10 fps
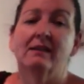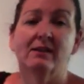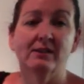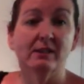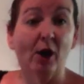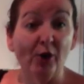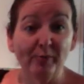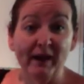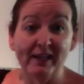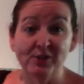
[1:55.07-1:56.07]
because
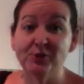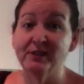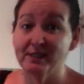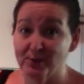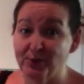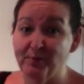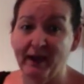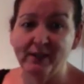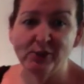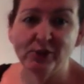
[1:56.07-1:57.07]
cold pastry is good
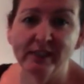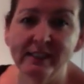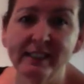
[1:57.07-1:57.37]
pastry.